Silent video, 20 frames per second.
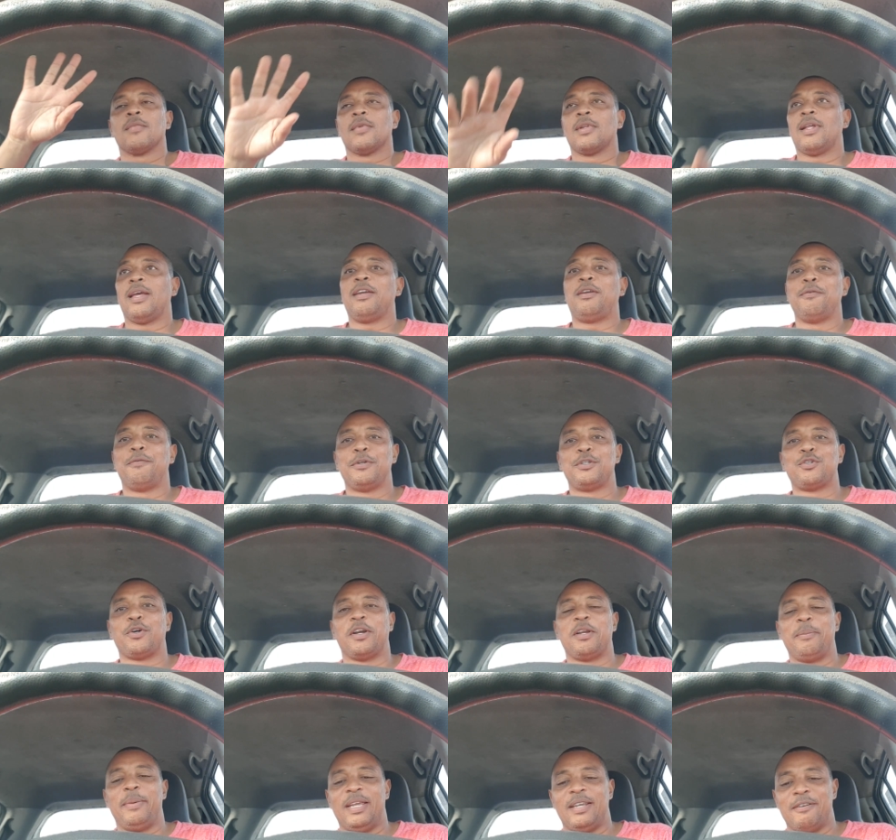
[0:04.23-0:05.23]
Thank you for
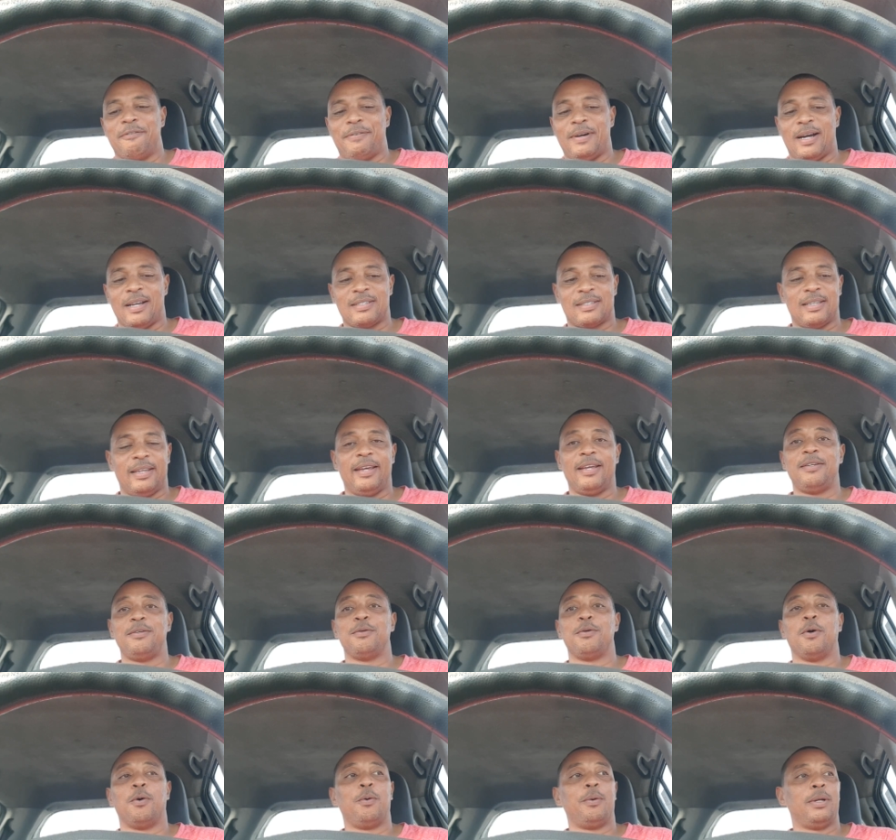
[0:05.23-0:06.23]
joining me in the Fassst Lane. You
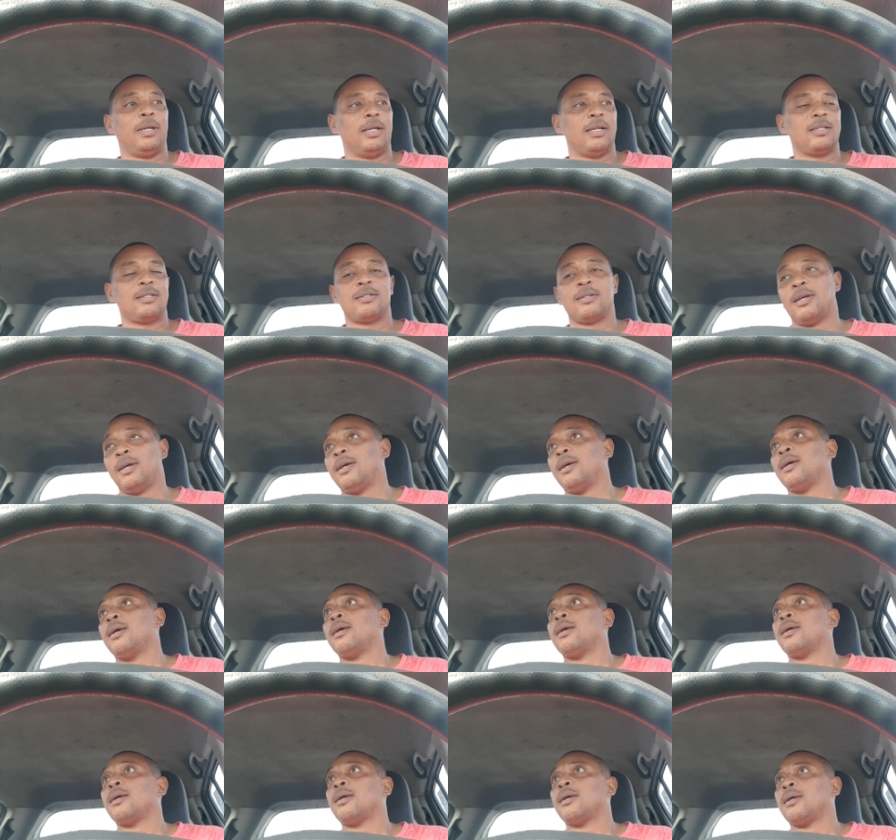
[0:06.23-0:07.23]
know who it is.
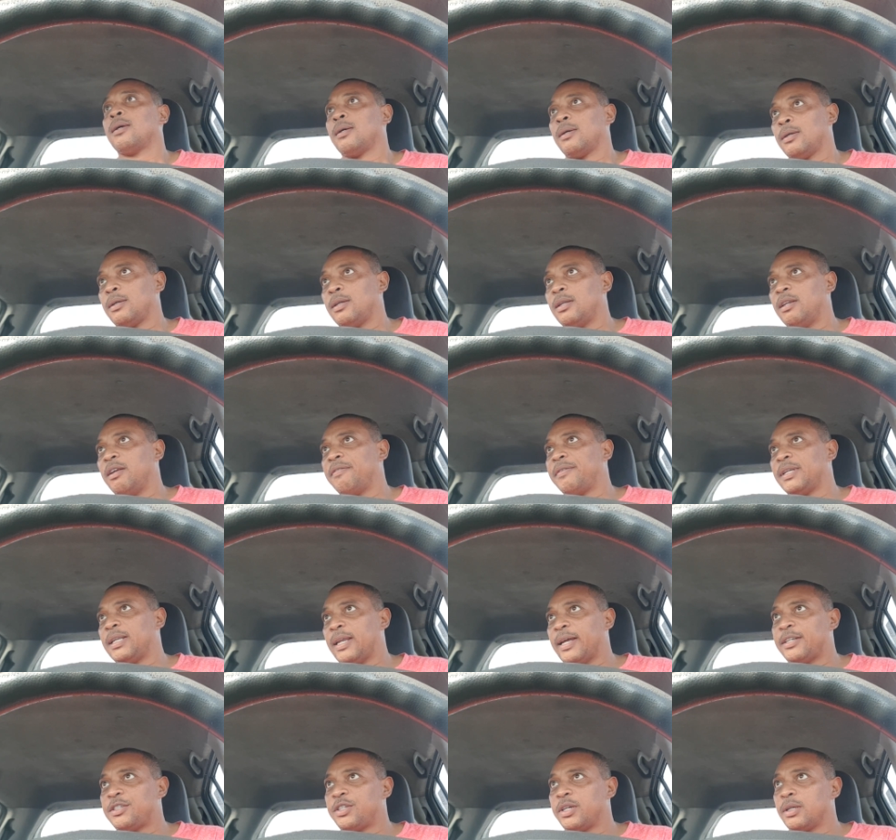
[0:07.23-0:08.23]
Your living
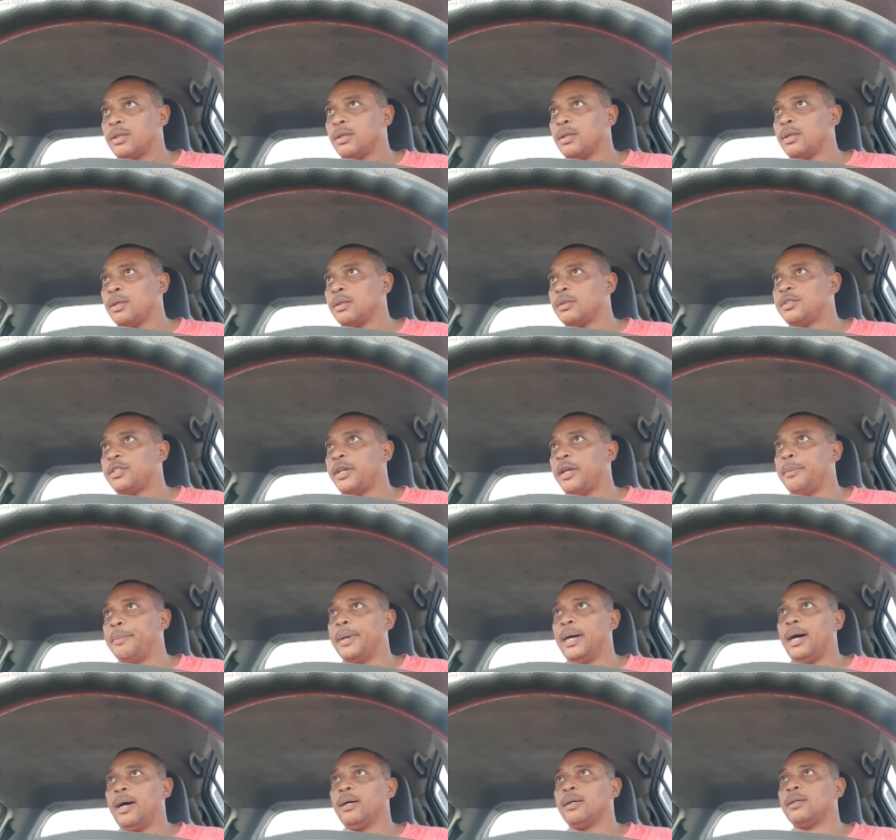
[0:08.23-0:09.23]
legend, Jay
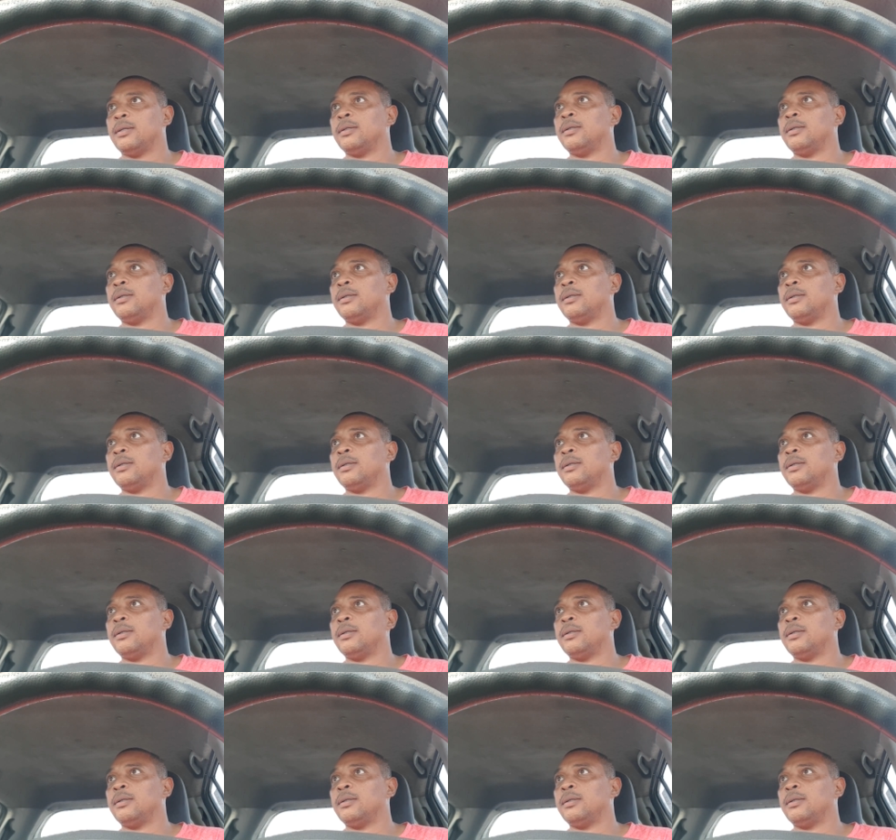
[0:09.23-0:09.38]
Mack.